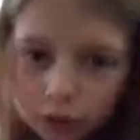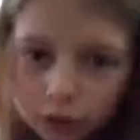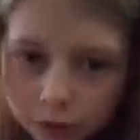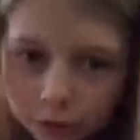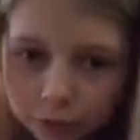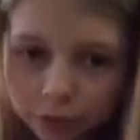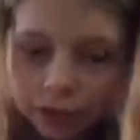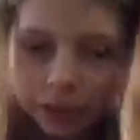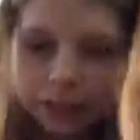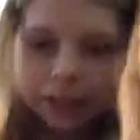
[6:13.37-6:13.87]

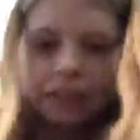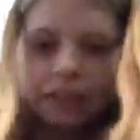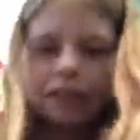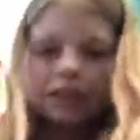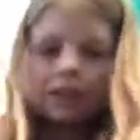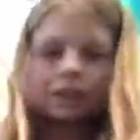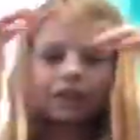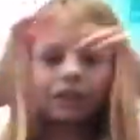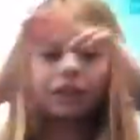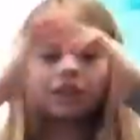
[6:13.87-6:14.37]

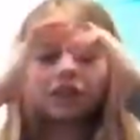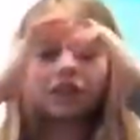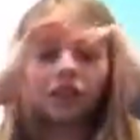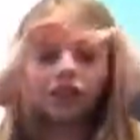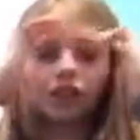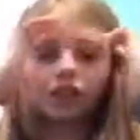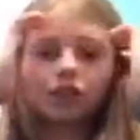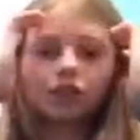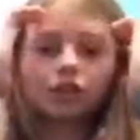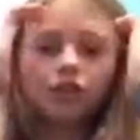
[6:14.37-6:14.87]
OMG,
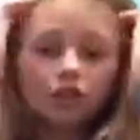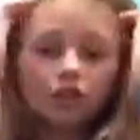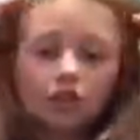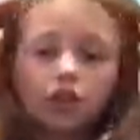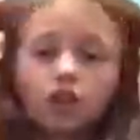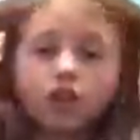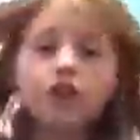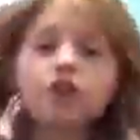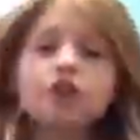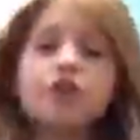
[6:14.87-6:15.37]
so
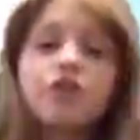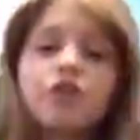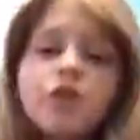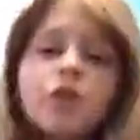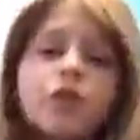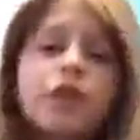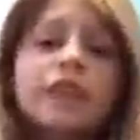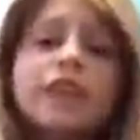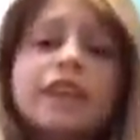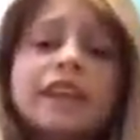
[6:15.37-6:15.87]

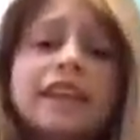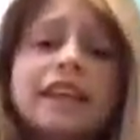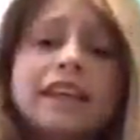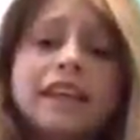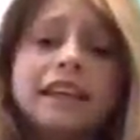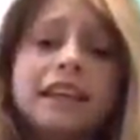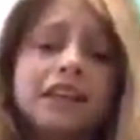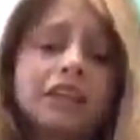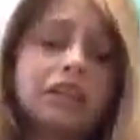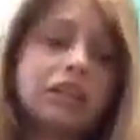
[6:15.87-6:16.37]
for
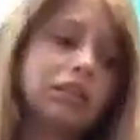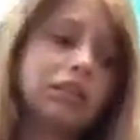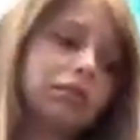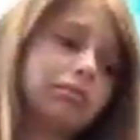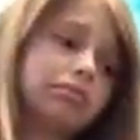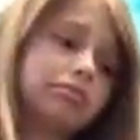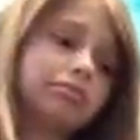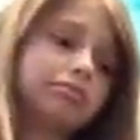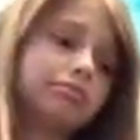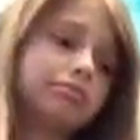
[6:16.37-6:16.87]
the,
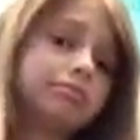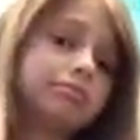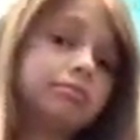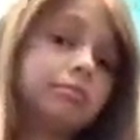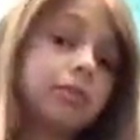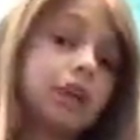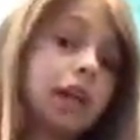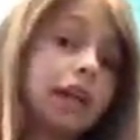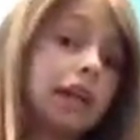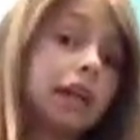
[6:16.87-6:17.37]

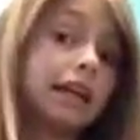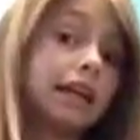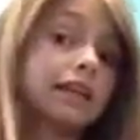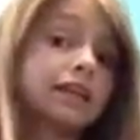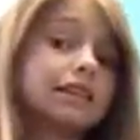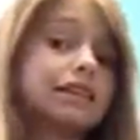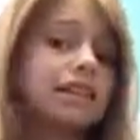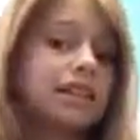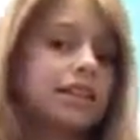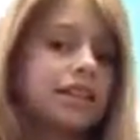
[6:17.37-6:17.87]

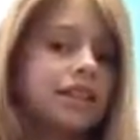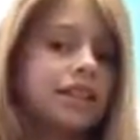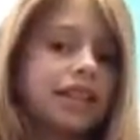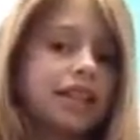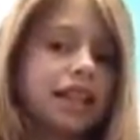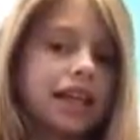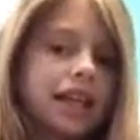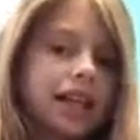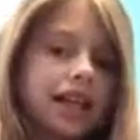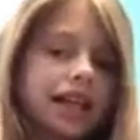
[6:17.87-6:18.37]
necessary
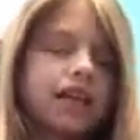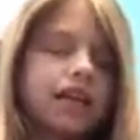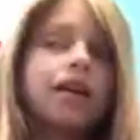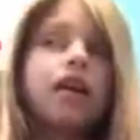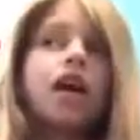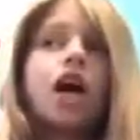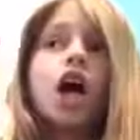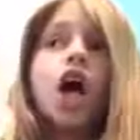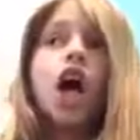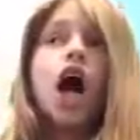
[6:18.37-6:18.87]
side,
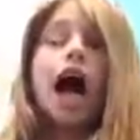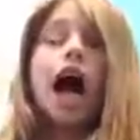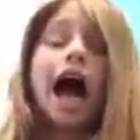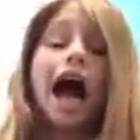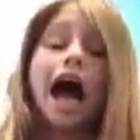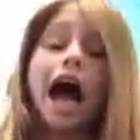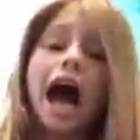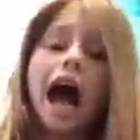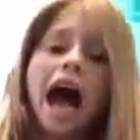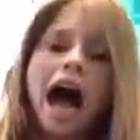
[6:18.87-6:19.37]

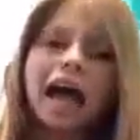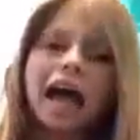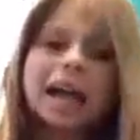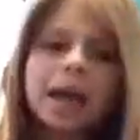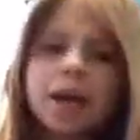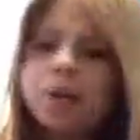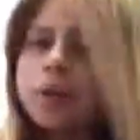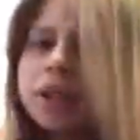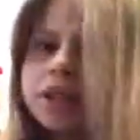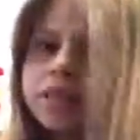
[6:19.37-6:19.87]
I
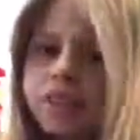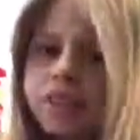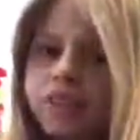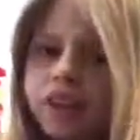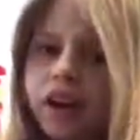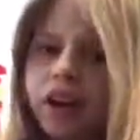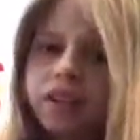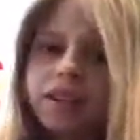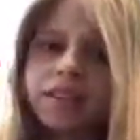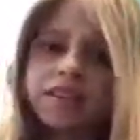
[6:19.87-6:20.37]
can't believe I
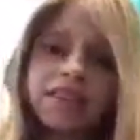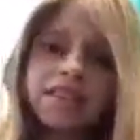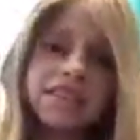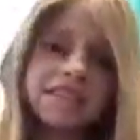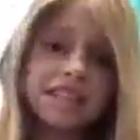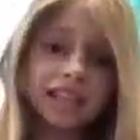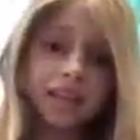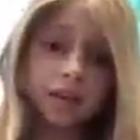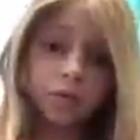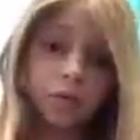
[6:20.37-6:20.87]
forgot this. This
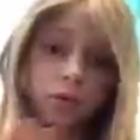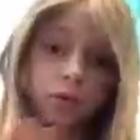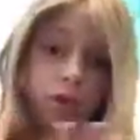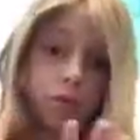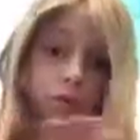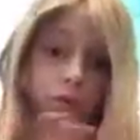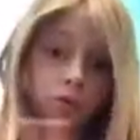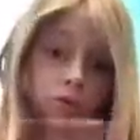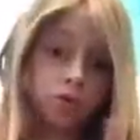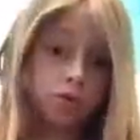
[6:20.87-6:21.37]
is like one of
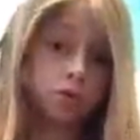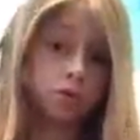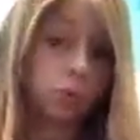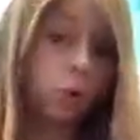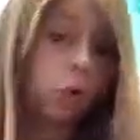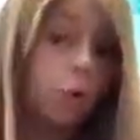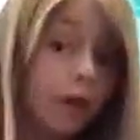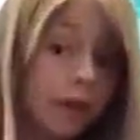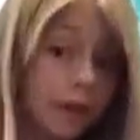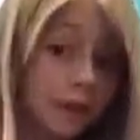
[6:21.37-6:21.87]
the most
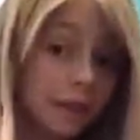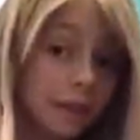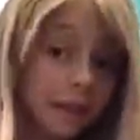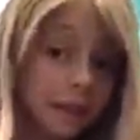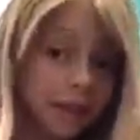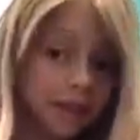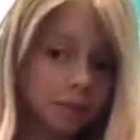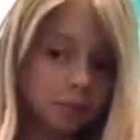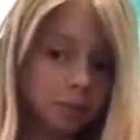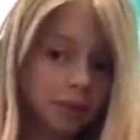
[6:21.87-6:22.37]
important
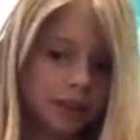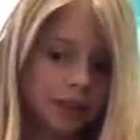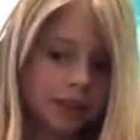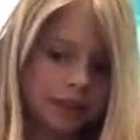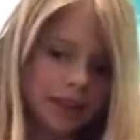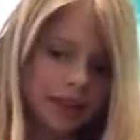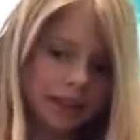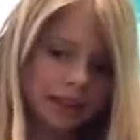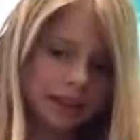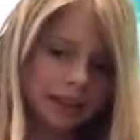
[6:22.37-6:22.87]
things
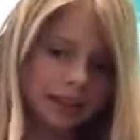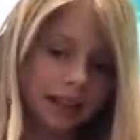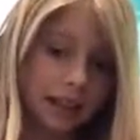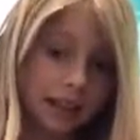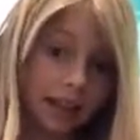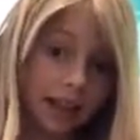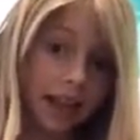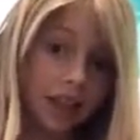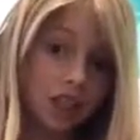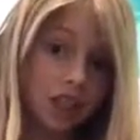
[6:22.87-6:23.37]
besides a
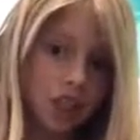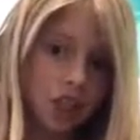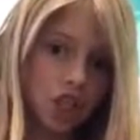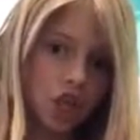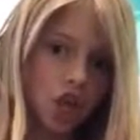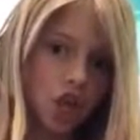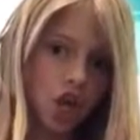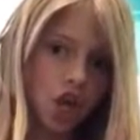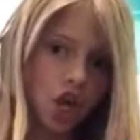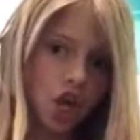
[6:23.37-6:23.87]
cage.
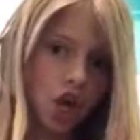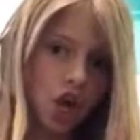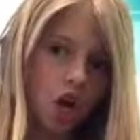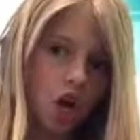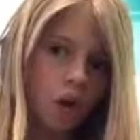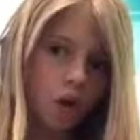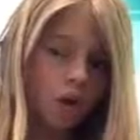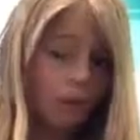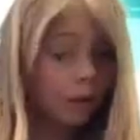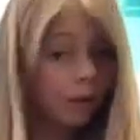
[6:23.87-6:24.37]

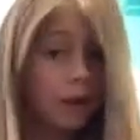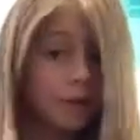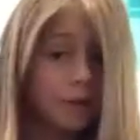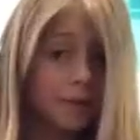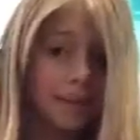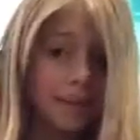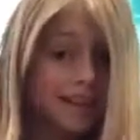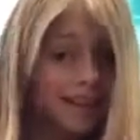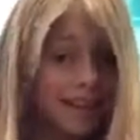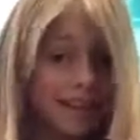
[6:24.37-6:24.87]
Well,
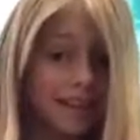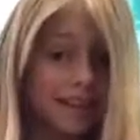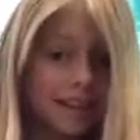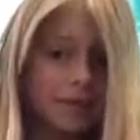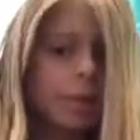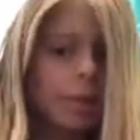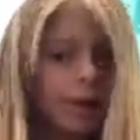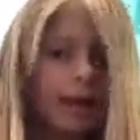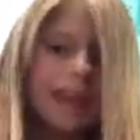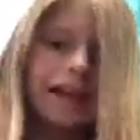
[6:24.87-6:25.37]
maybe
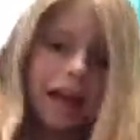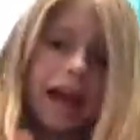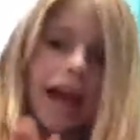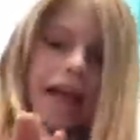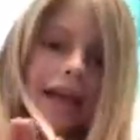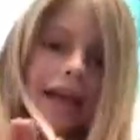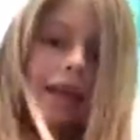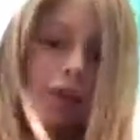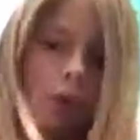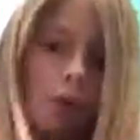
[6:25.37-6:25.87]
it's probably
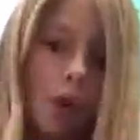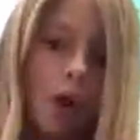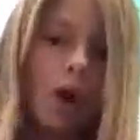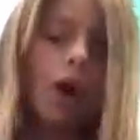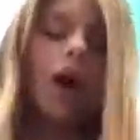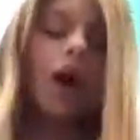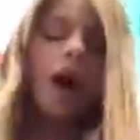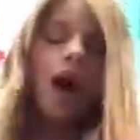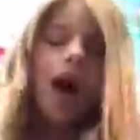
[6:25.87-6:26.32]
equal.